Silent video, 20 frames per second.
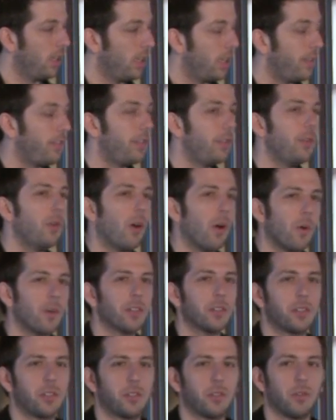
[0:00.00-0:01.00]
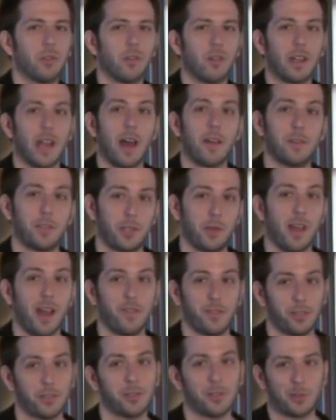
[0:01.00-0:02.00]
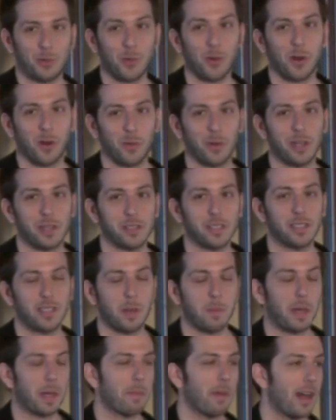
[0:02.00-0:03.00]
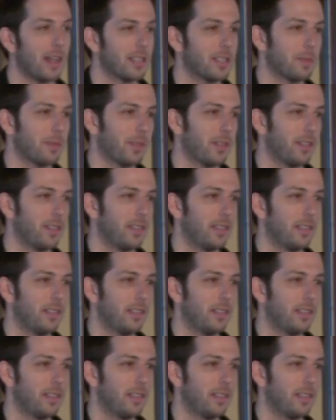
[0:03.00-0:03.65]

If you own a store, now that you have a store, what else does that make possible?